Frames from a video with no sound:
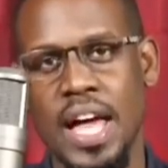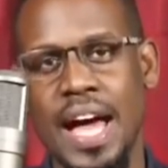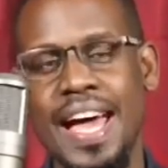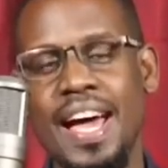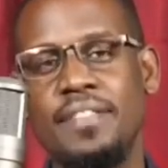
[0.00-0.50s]

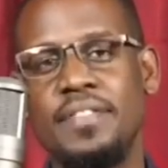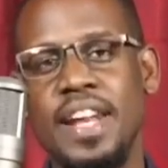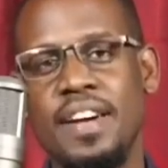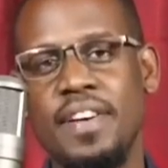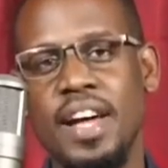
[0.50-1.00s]
I have
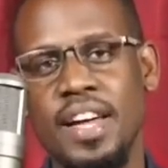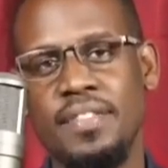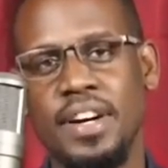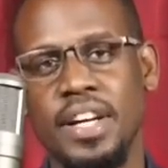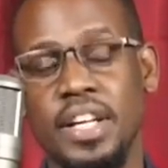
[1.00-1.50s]
never
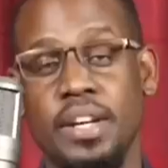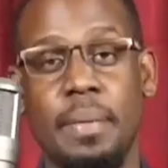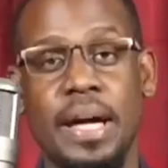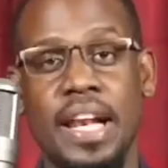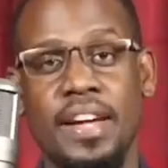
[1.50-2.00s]
ever, in
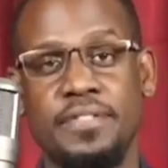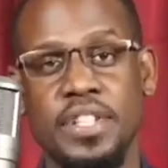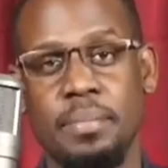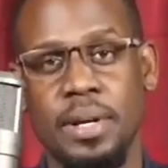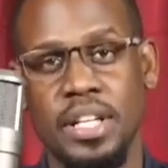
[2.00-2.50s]
my
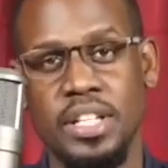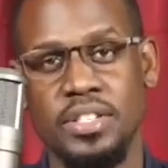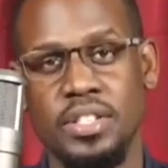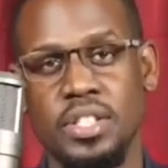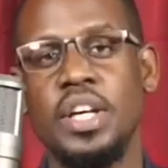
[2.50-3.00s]
lifetime at
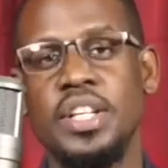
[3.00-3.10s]
least,